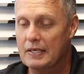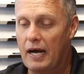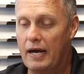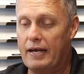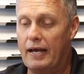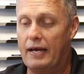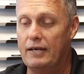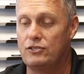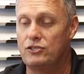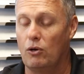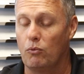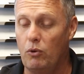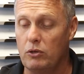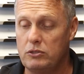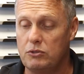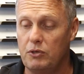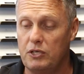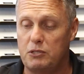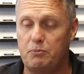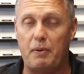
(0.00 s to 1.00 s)
Okay, so
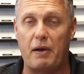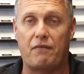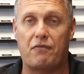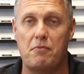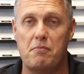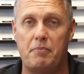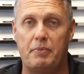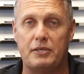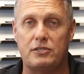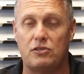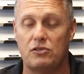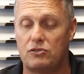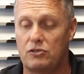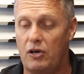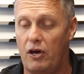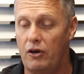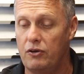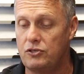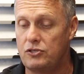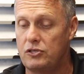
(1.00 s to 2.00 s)
what to expect from a business
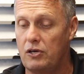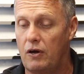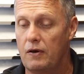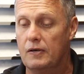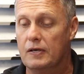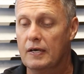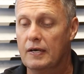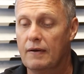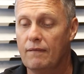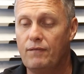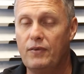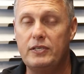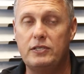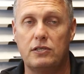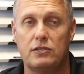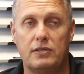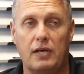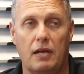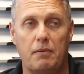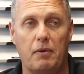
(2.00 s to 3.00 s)
coach? So
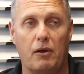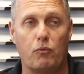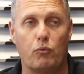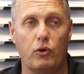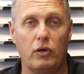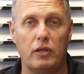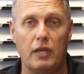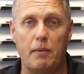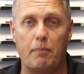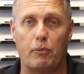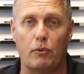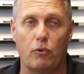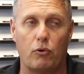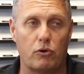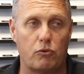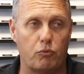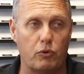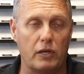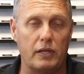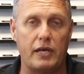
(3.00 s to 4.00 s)
this is going to be really
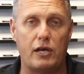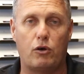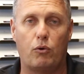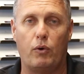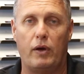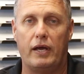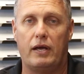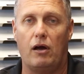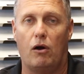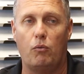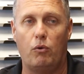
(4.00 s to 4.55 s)
broad, really quick.